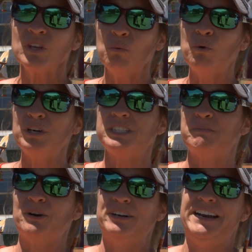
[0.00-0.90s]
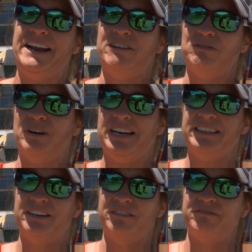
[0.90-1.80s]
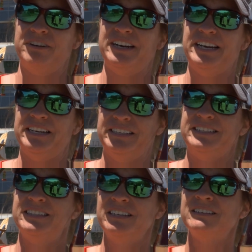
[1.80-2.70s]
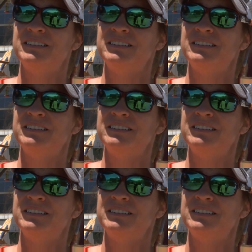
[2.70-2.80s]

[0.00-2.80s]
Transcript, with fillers: woods burned down right there in front of you is